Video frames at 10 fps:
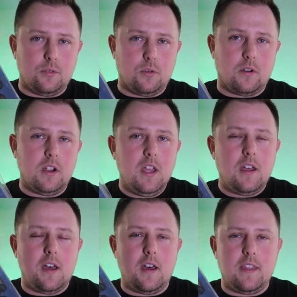Thor
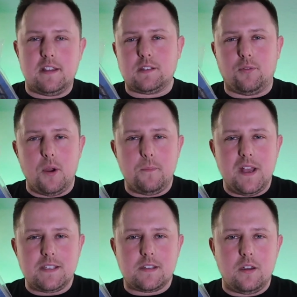uh, that's from
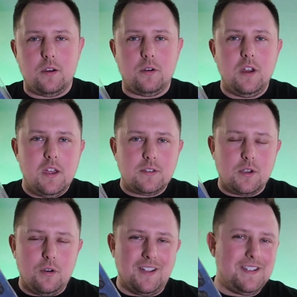Mezco.
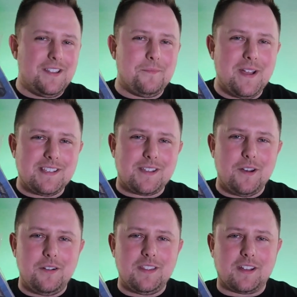So another
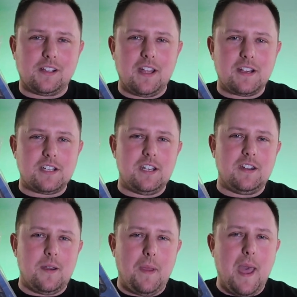Mezco in the
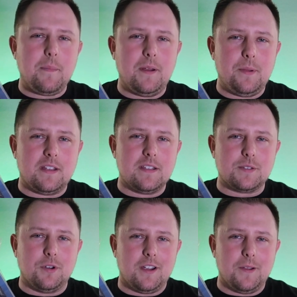collection. I'm happy to pick
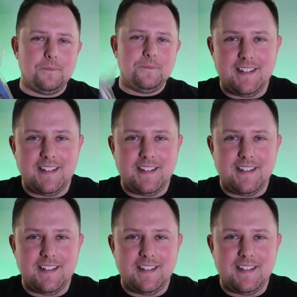this one up.